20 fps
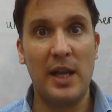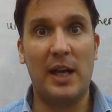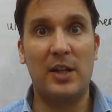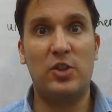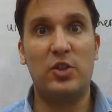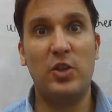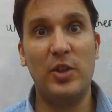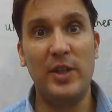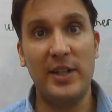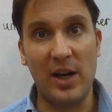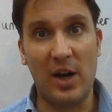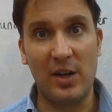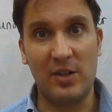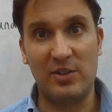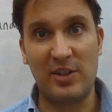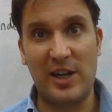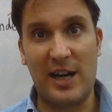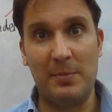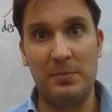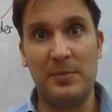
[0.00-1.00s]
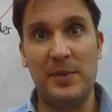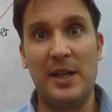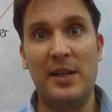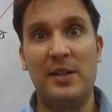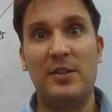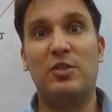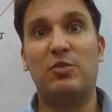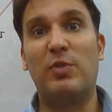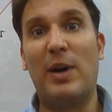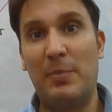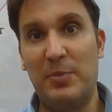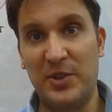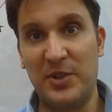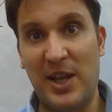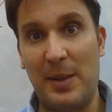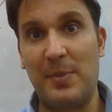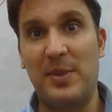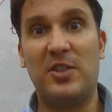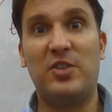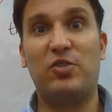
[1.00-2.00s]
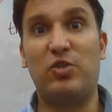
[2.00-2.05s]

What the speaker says: a tree diagram to represent the